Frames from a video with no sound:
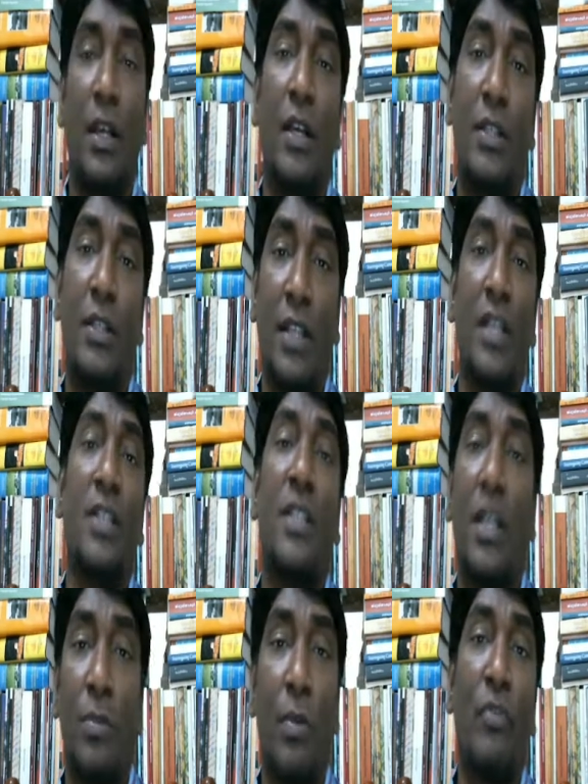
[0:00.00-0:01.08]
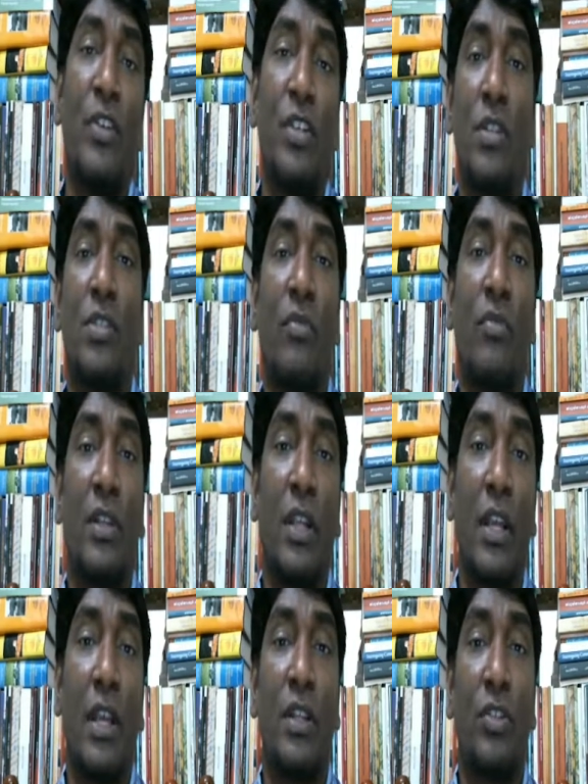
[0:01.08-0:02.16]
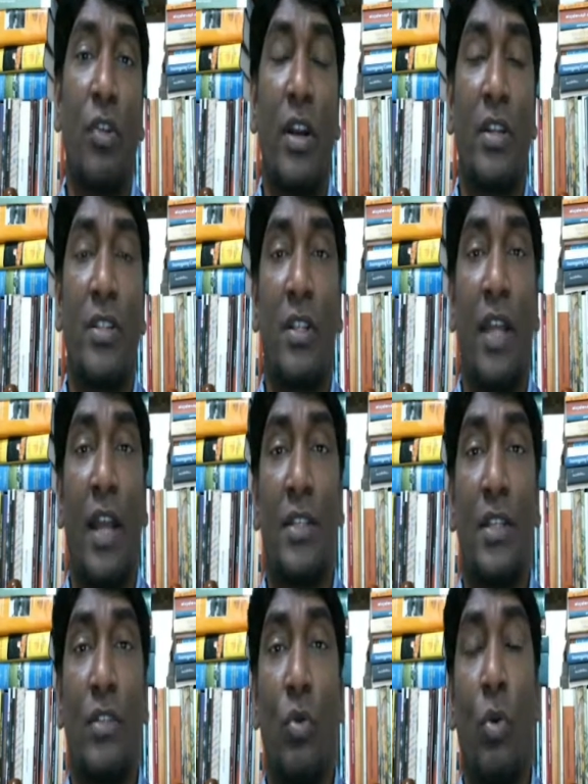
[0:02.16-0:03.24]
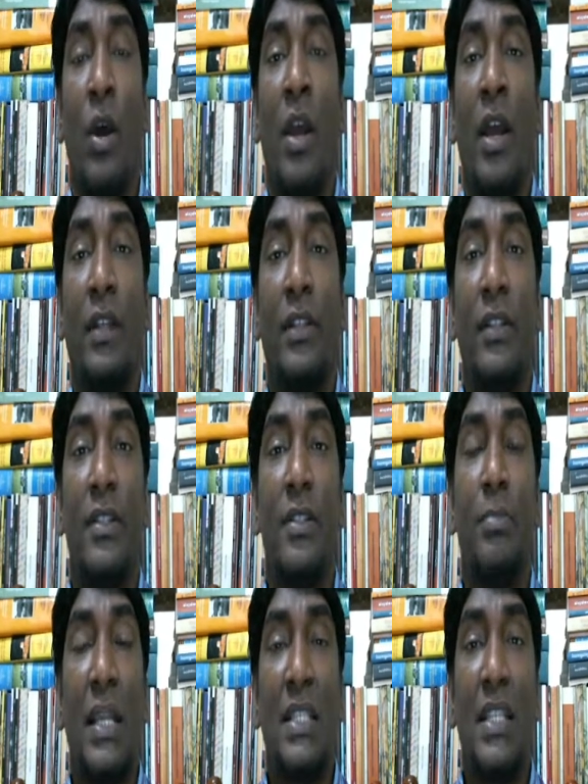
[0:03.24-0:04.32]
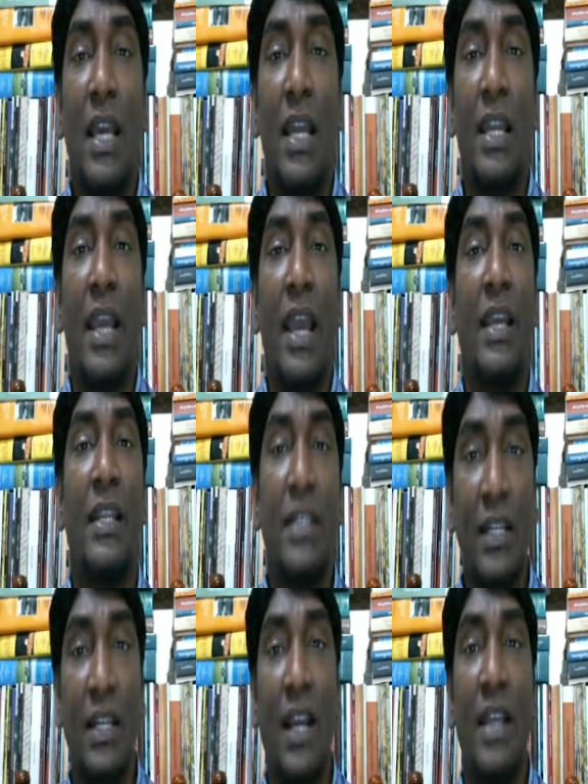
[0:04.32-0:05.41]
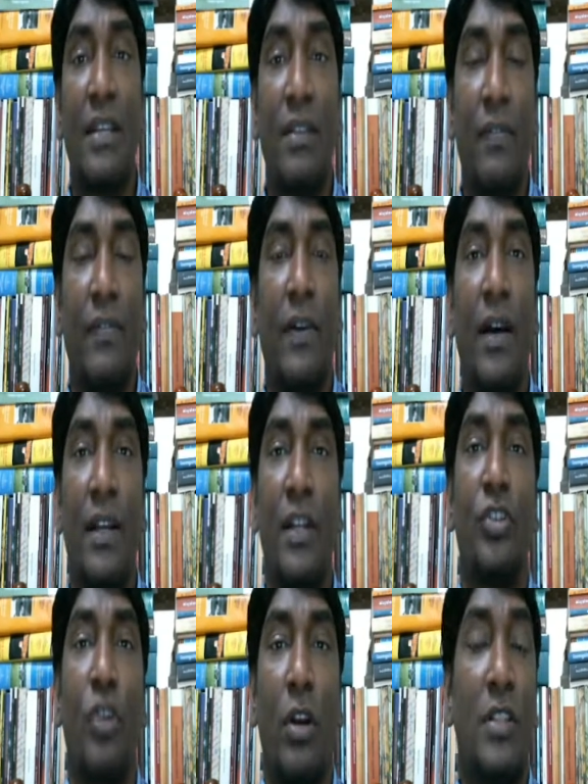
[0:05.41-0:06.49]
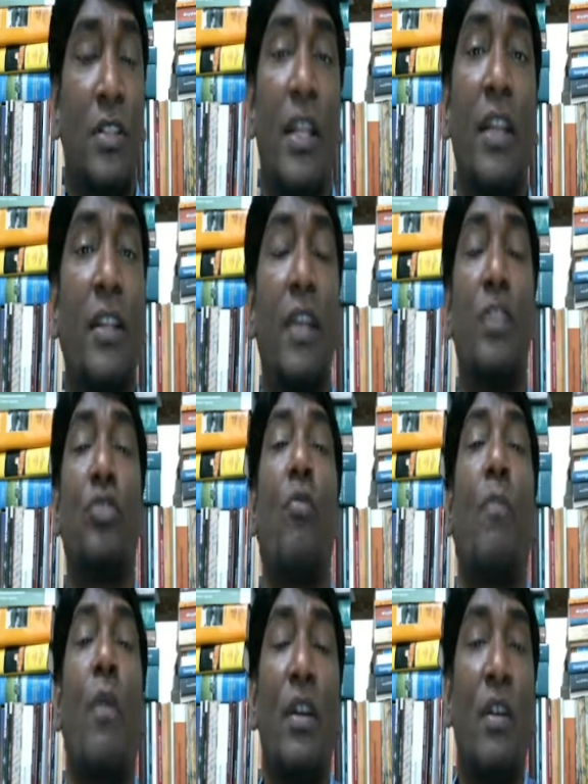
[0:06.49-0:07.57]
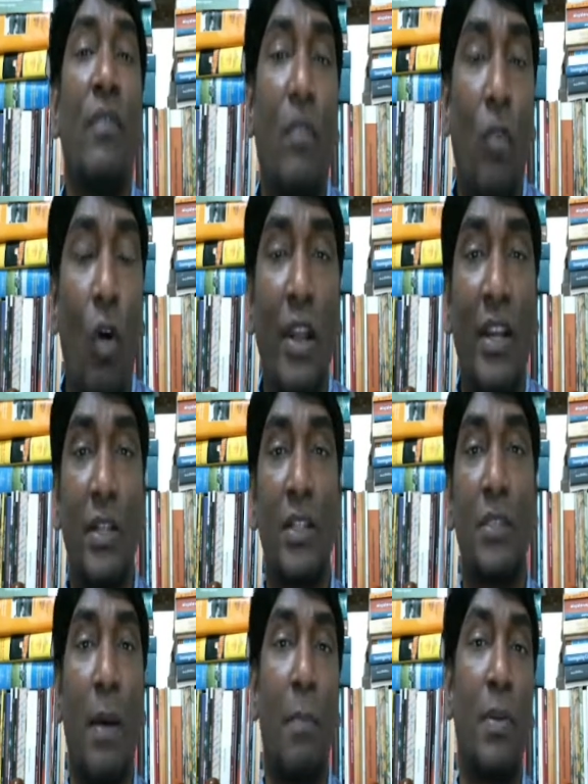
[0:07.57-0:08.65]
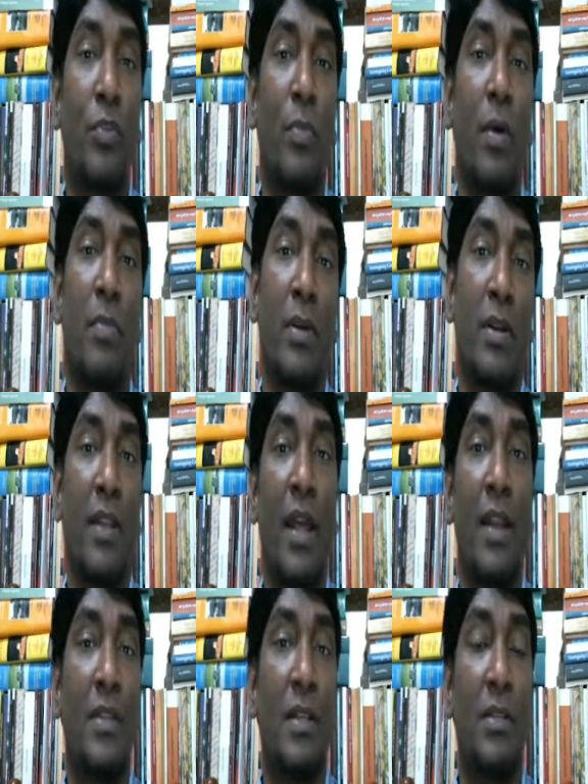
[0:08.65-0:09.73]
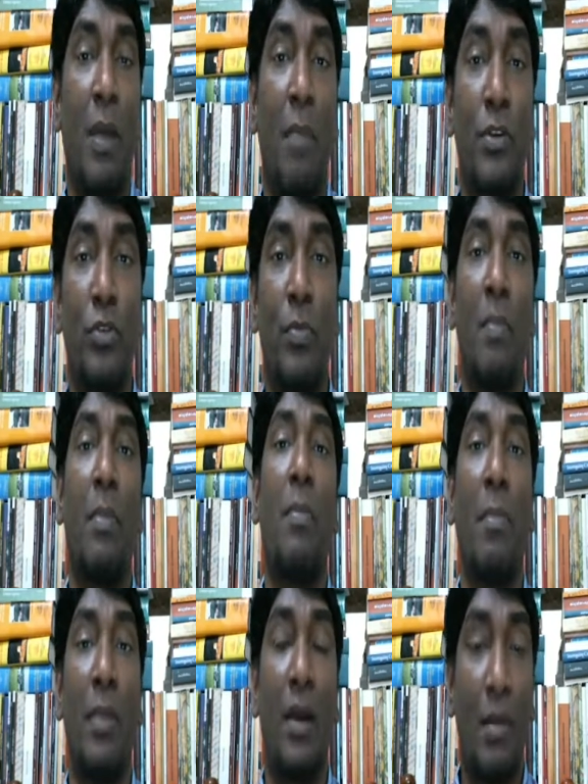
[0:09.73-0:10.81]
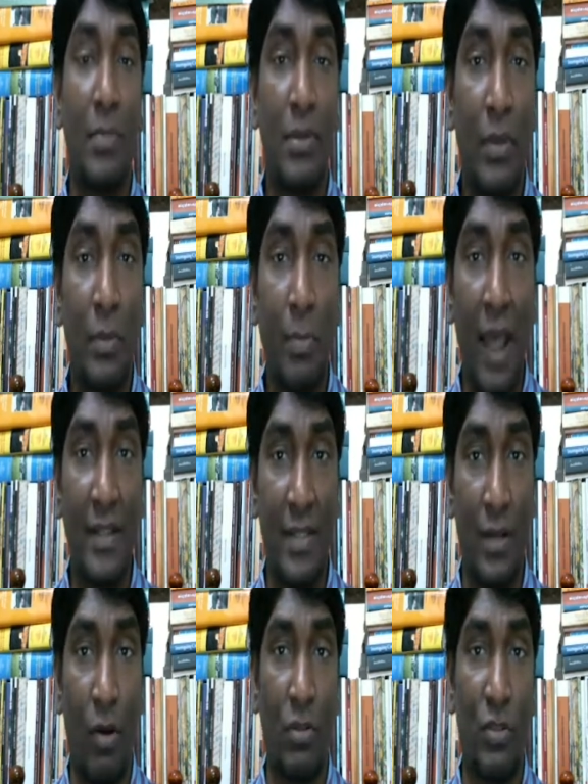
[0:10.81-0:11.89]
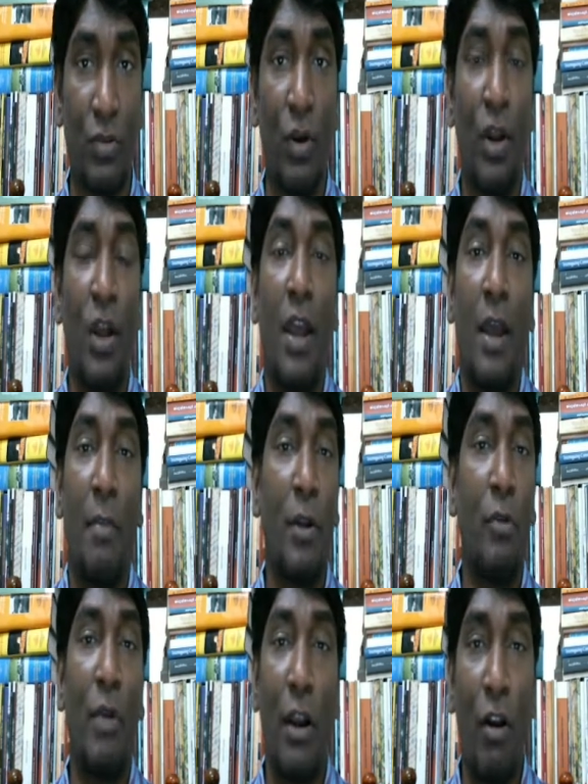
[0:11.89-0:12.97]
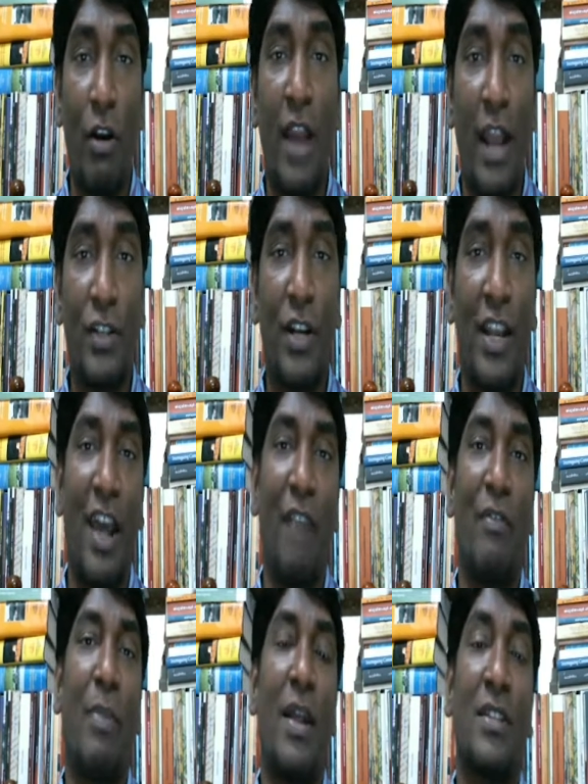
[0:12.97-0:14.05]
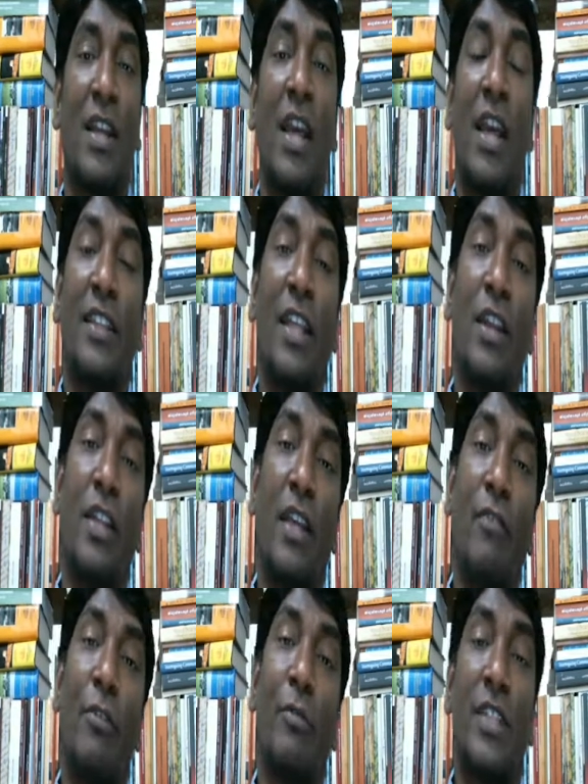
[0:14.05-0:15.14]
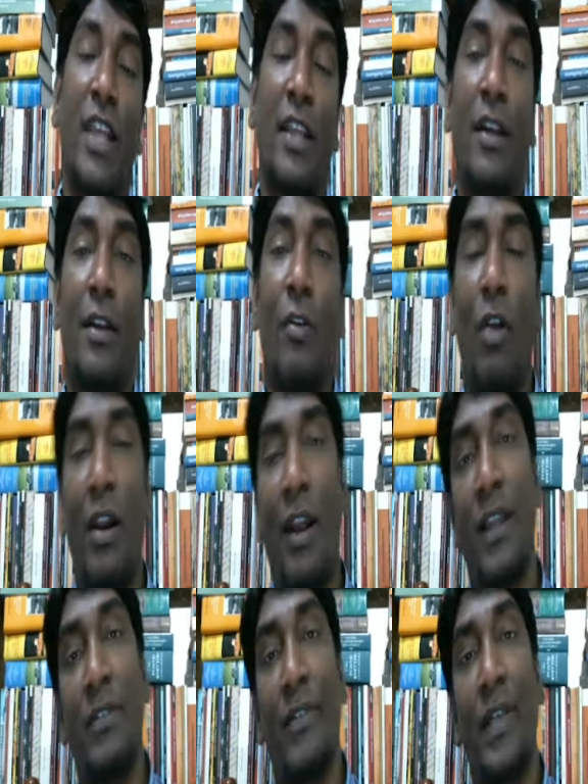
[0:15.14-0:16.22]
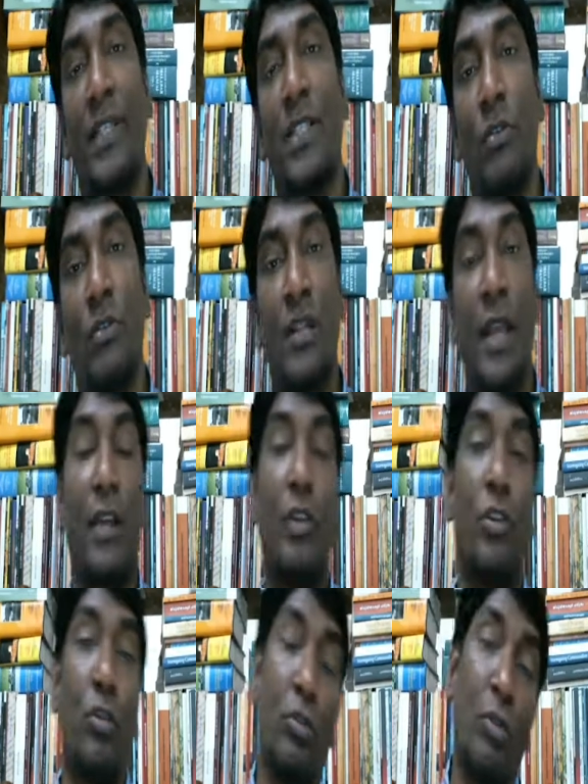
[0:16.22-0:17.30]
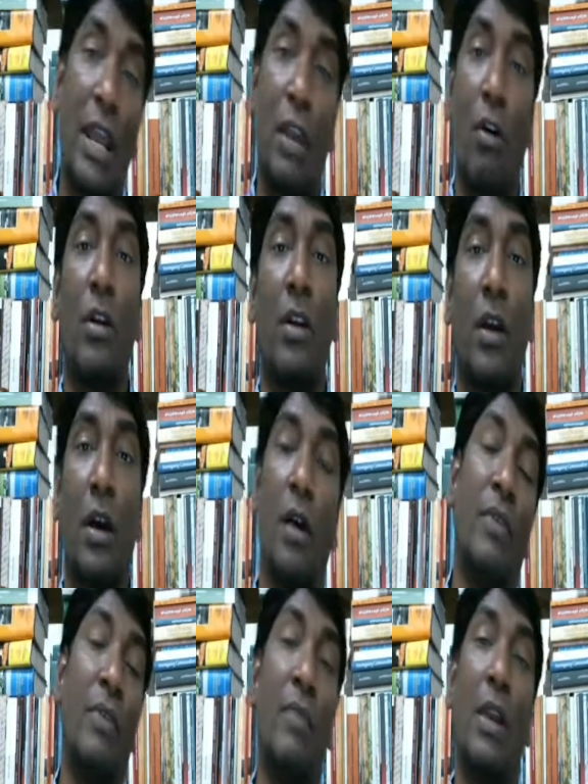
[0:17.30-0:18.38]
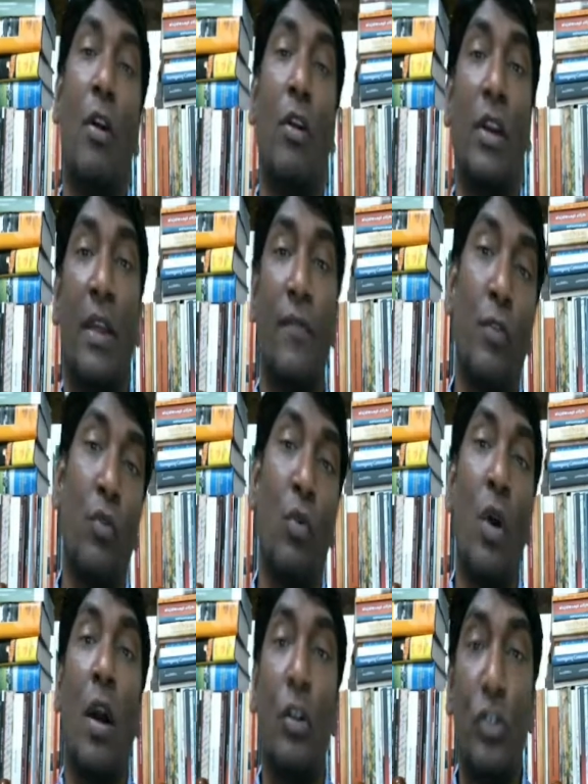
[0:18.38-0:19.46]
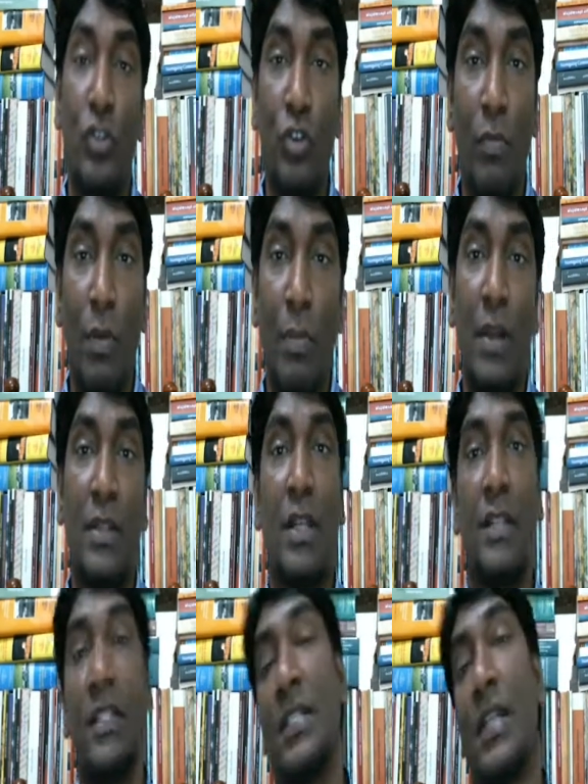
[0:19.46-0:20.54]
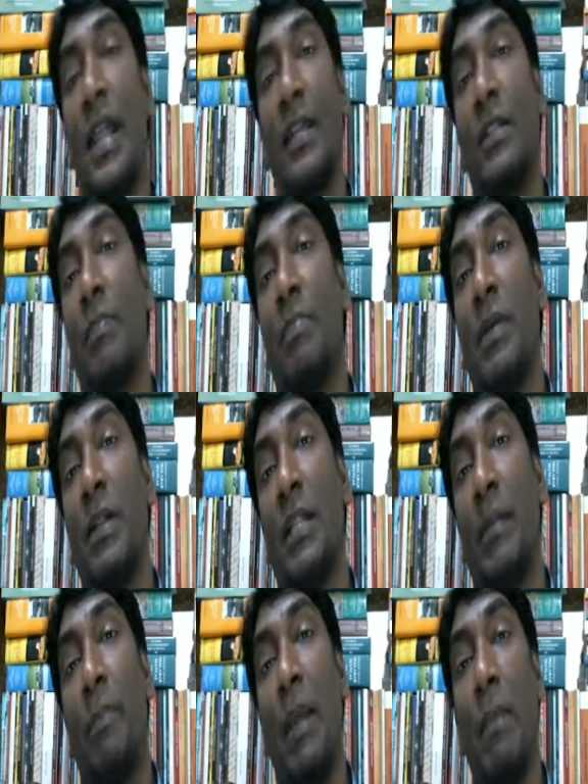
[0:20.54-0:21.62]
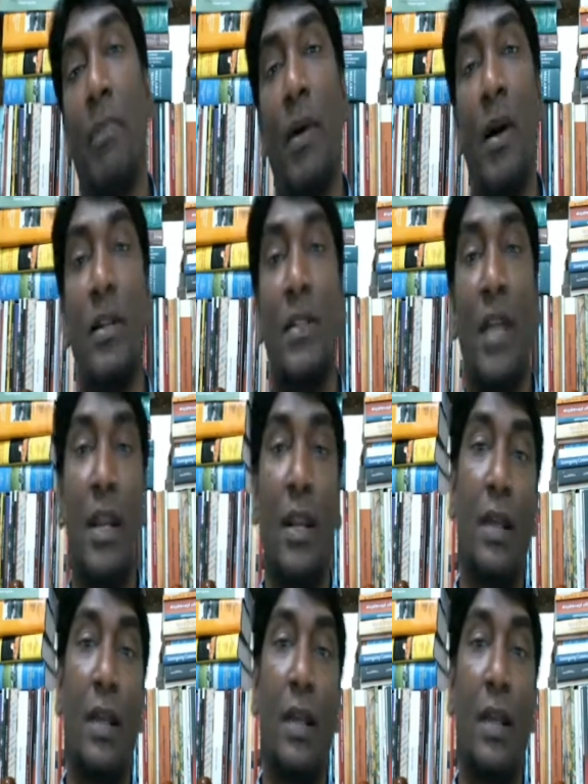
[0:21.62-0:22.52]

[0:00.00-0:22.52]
such and such provisions of the insurance in that sense. So this is basically a hidden kind of an insurance. Then there is no point of calling it as bumper to bumper in that sense. Bumper to bumper, bumper comes with plastic also, but you cannot actually have a plastic. Then they will say that all kinds of excuses like, you cannot, we will not give you consumables, just like the papers and